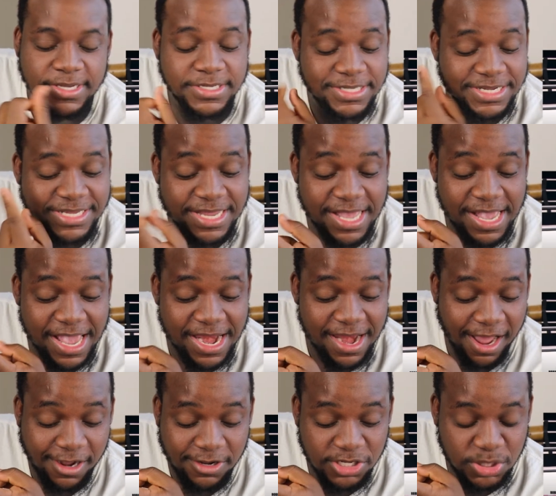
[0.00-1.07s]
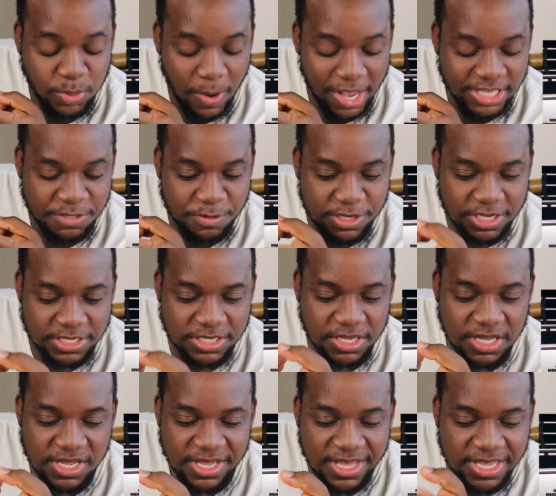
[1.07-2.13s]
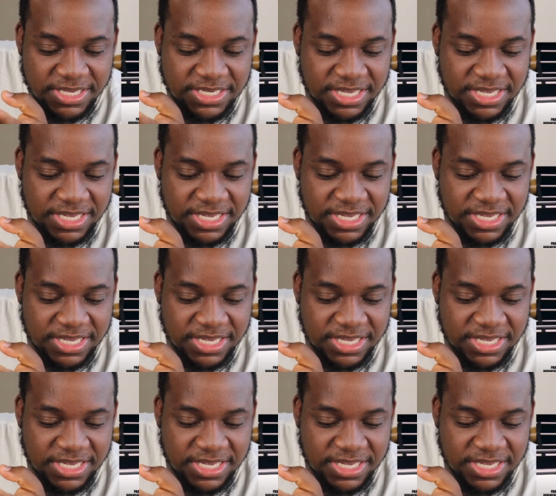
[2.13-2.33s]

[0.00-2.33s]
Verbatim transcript: so this nigga got knocked on twice because it